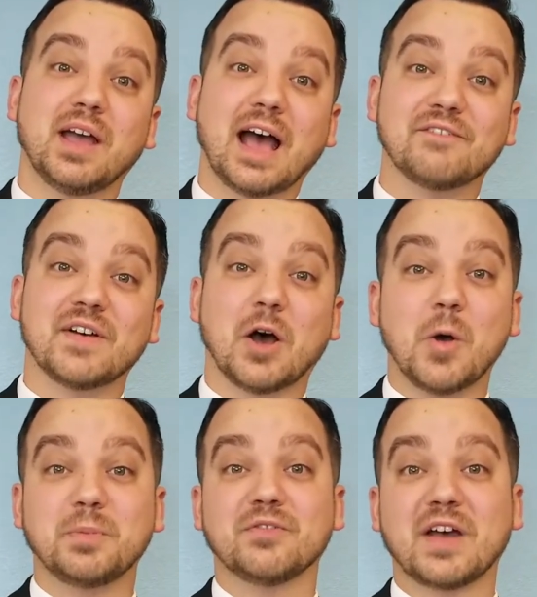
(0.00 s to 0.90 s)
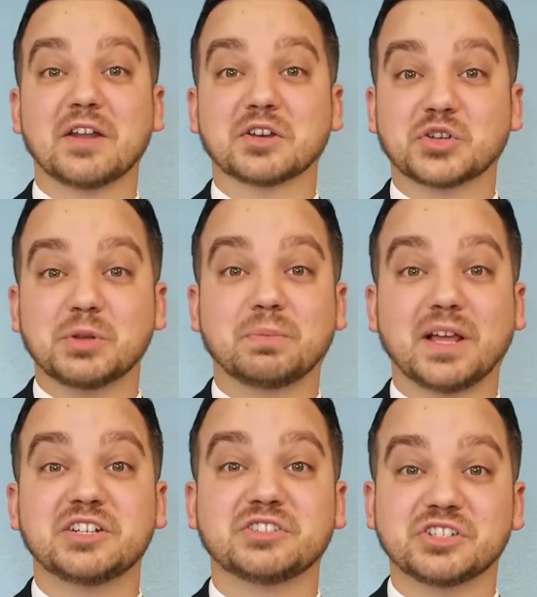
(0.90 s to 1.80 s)
I hope you found a good
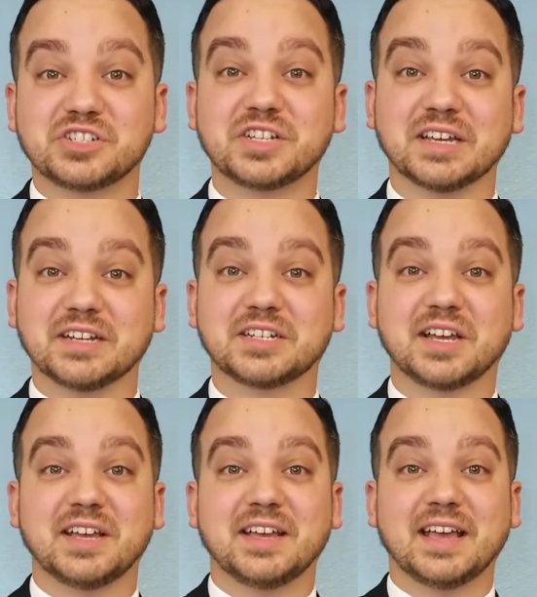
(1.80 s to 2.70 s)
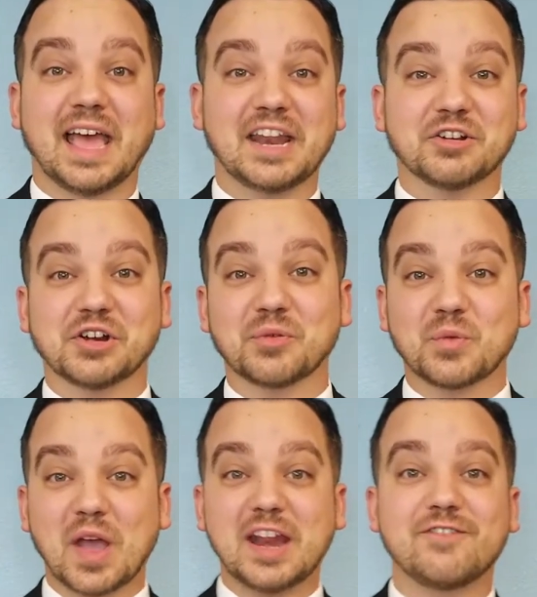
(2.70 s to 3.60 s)
place to sit and you're
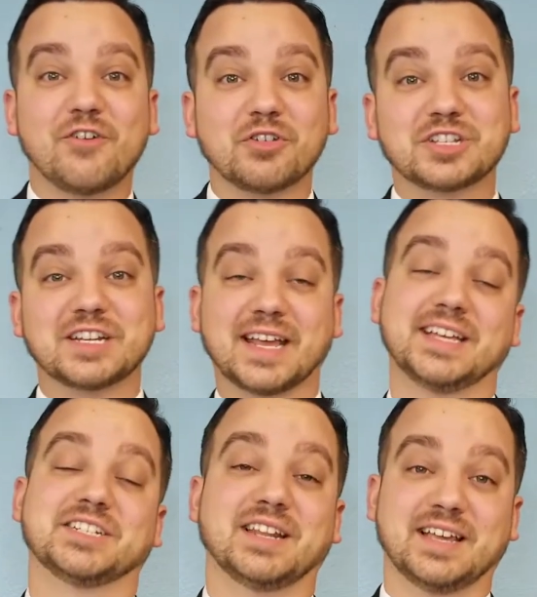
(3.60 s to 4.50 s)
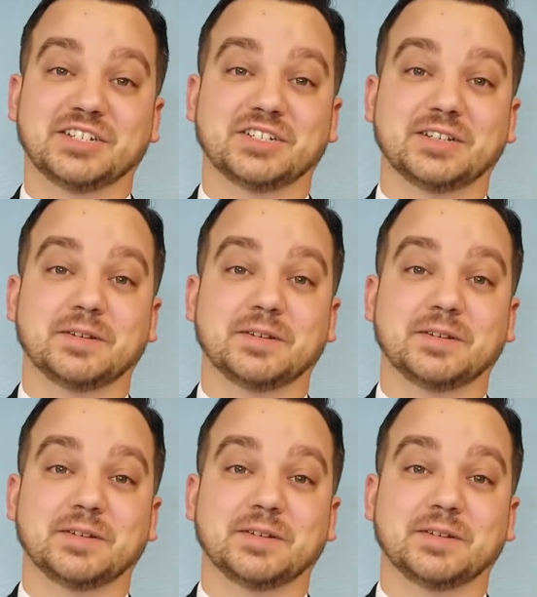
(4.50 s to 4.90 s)
ready for today's lesson.